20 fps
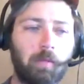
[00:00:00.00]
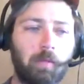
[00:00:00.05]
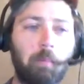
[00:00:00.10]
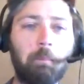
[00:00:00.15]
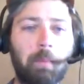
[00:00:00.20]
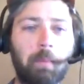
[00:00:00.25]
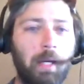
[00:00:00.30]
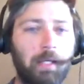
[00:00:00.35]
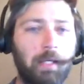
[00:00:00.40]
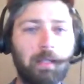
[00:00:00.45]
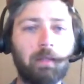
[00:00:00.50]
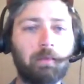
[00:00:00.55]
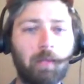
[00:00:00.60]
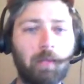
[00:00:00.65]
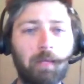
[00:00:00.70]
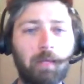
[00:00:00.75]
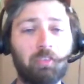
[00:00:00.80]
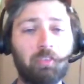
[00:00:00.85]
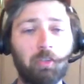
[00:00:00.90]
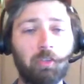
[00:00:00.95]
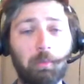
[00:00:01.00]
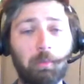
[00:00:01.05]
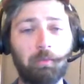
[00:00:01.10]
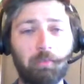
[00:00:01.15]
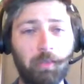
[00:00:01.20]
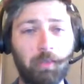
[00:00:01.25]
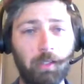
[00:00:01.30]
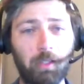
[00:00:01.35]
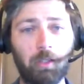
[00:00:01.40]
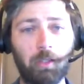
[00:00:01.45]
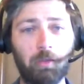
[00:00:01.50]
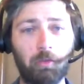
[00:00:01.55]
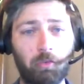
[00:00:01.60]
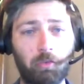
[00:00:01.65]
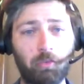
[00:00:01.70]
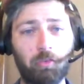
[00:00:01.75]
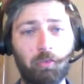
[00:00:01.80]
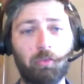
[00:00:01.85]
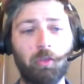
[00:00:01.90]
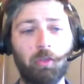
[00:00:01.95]
embedding and live streaming
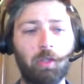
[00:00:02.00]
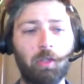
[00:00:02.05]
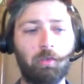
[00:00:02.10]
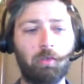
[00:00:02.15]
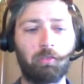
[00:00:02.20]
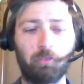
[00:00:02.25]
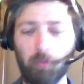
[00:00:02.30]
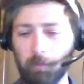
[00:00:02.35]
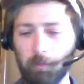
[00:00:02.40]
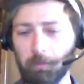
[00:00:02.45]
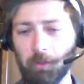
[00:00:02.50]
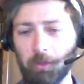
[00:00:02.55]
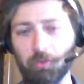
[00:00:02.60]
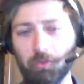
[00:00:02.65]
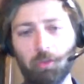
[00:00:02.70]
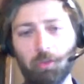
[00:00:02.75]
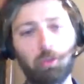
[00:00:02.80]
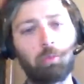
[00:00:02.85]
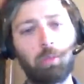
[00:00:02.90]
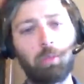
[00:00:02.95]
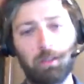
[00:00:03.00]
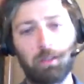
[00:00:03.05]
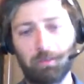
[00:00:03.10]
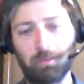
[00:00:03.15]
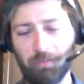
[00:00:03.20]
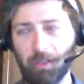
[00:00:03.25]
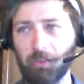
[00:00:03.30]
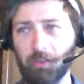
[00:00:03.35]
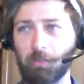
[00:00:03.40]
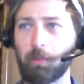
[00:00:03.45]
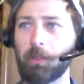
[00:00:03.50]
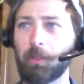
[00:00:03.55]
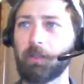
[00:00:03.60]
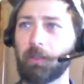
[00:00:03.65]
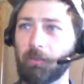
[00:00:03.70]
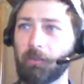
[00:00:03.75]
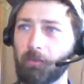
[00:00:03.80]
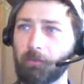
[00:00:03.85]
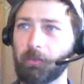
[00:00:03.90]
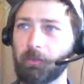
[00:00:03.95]
videos from YouTube onto
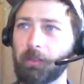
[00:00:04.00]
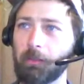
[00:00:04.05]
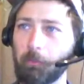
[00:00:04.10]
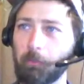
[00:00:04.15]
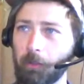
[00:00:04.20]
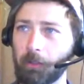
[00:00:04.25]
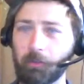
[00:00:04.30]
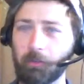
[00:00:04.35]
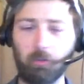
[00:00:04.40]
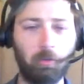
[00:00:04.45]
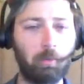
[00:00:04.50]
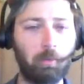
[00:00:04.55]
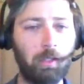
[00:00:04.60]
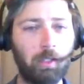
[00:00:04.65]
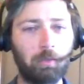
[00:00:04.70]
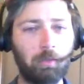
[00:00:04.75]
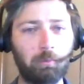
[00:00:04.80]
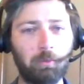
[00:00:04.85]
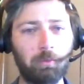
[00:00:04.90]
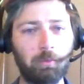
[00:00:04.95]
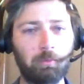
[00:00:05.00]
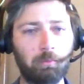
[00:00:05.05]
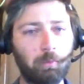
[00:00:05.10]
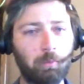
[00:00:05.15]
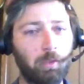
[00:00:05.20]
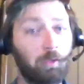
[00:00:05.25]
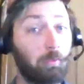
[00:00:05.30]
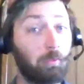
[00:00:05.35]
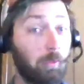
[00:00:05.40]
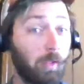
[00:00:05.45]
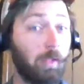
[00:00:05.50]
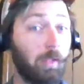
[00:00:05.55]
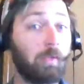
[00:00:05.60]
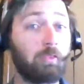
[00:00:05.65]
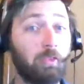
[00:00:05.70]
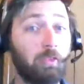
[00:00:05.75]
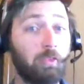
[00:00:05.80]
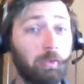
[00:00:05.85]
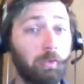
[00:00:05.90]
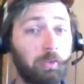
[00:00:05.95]
Facebook doesn't really work too well. We're going to
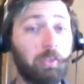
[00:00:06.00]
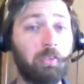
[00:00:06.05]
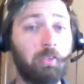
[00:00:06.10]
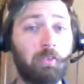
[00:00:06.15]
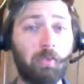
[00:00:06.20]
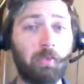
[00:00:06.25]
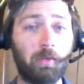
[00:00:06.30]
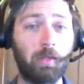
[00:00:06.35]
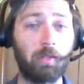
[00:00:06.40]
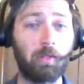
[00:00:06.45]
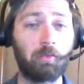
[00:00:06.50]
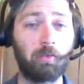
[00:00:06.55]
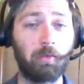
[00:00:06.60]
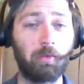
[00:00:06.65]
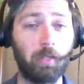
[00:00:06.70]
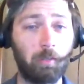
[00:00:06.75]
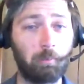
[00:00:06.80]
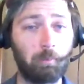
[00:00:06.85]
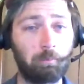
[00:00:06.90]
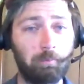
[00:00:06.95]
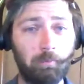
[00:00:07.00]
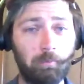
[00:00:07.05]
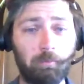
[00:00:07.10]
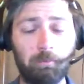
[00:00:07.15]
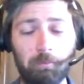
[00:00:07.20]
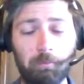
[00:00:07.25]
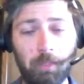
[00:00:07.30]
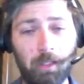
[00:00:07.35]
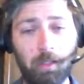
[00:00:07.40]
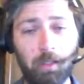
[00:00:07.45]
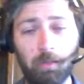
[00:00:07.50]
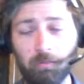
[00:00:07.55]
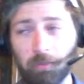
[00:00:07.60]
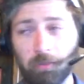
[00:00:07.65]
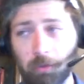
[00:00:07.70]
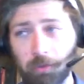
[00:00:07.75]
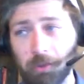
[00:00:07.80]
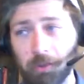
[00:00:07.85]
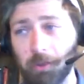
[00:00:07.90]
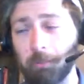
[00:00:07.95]
work on solutions in this in the
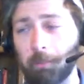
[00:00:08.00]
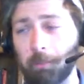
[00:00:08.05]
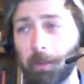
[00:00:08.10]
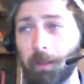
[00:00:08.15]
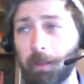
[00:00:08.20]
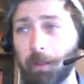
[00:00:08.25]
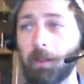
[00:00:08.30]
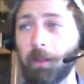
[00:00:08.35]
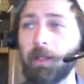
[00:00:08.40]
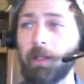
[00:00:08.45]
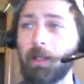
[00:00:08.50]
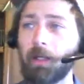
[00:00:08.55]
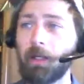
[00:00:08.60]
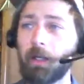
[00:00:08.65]
immediate future, but